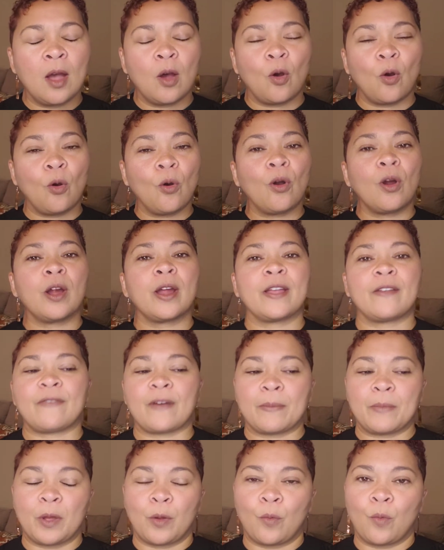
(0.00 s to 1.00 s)
or if
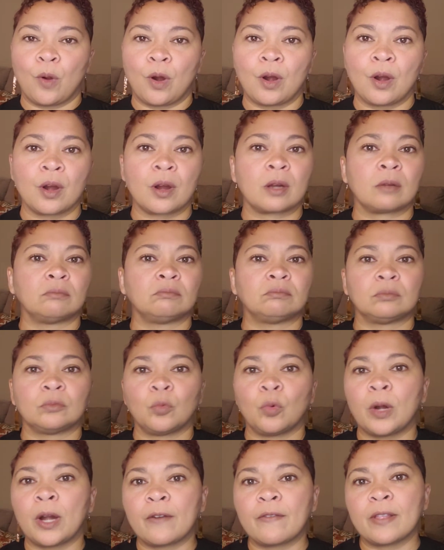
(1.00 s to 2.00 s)
I'm at work,
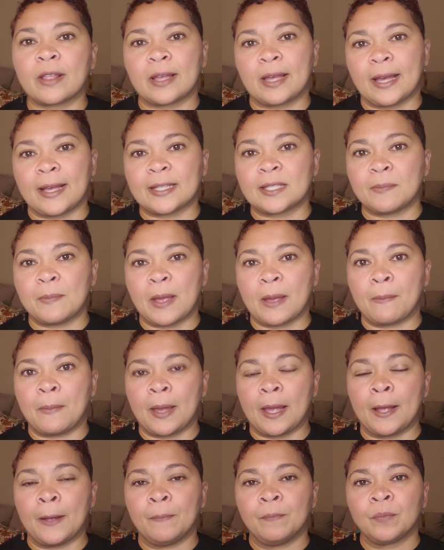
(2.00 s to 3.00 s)
whatever the case may
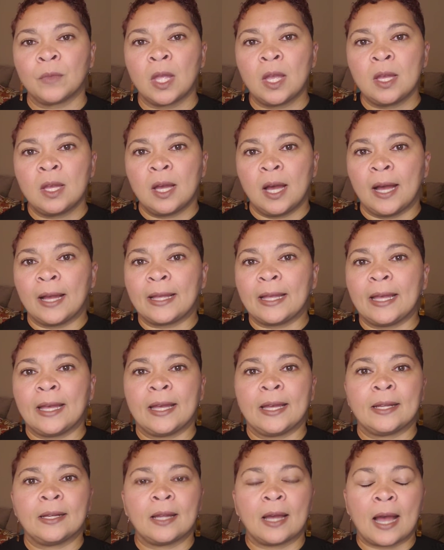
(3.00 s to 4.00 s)
be.
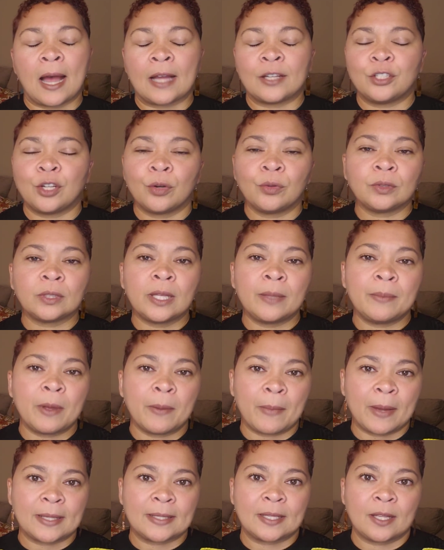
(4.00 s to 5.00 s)
Again, I don't limit
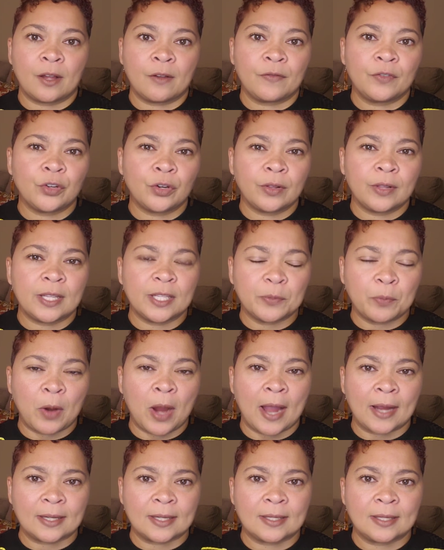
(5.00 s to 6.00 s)
myself during these
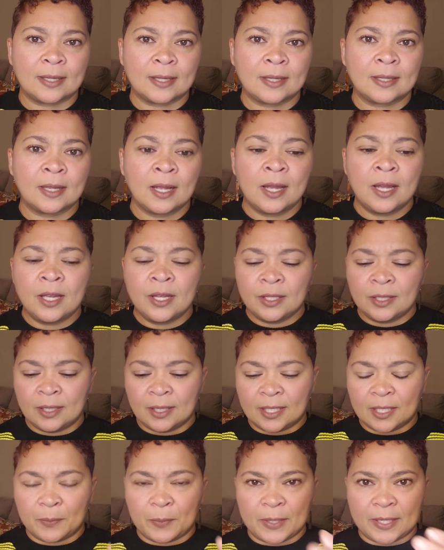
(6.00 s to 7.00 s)
practices to
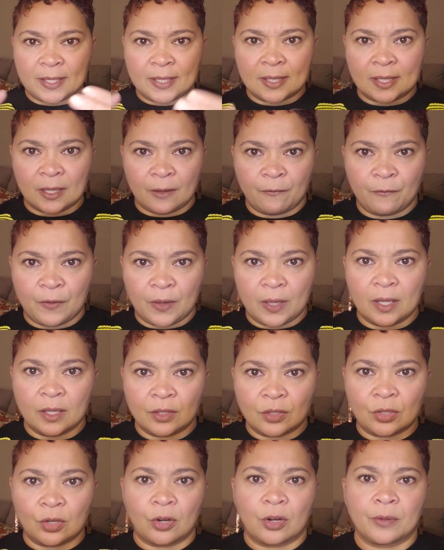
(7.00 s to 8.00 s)
specific
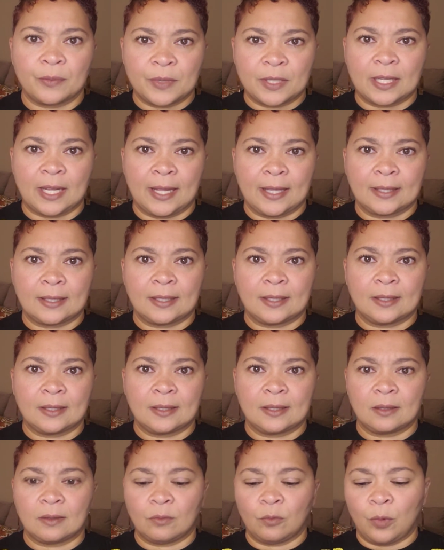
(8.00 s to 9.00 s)

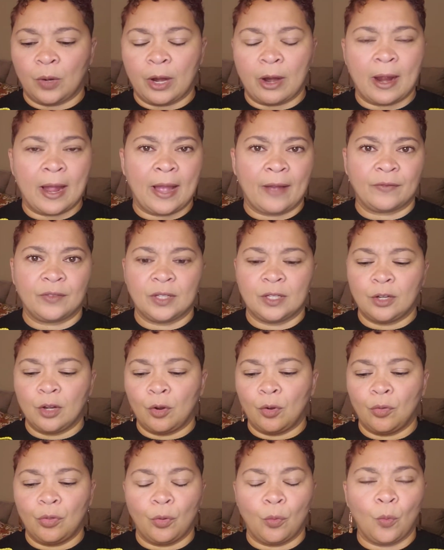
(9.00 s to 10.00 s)
circumstances where I have to
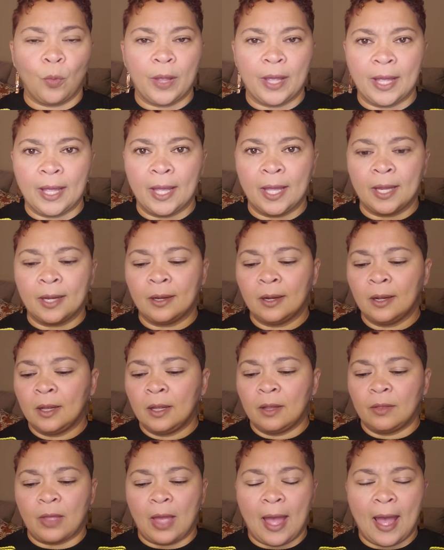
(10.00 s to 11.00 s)
know the when,
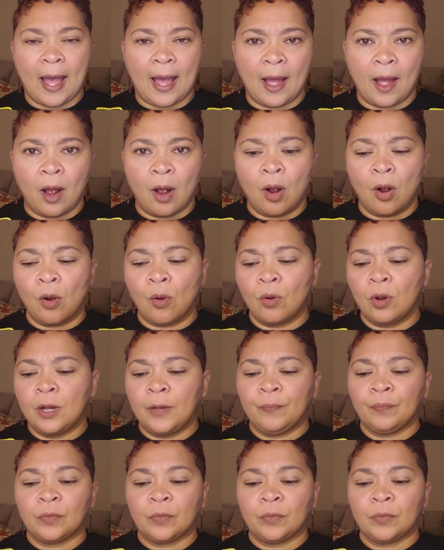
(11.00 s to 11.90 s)
the how.